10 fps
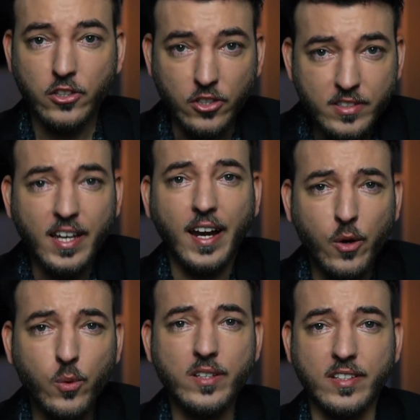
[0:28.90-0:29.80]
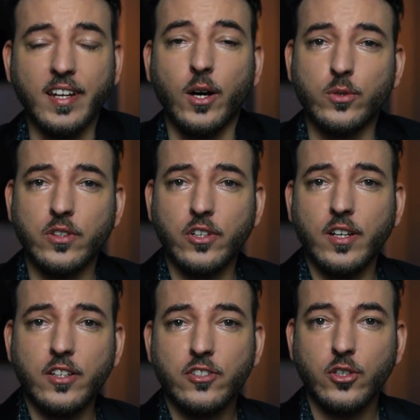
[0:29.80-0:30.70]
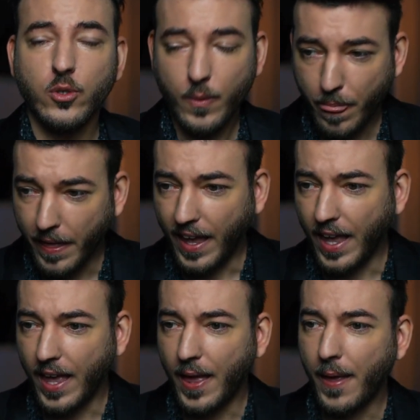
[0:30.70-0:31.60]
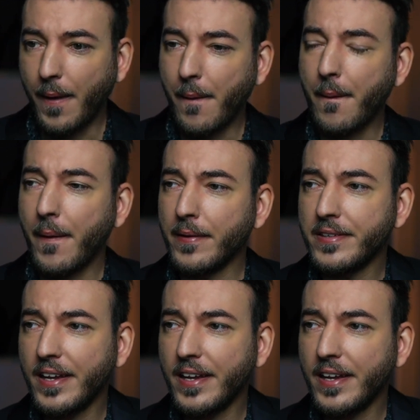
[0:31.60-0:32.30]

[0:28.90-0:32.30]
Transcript: Turns out I wasn't. I was thirty-two, and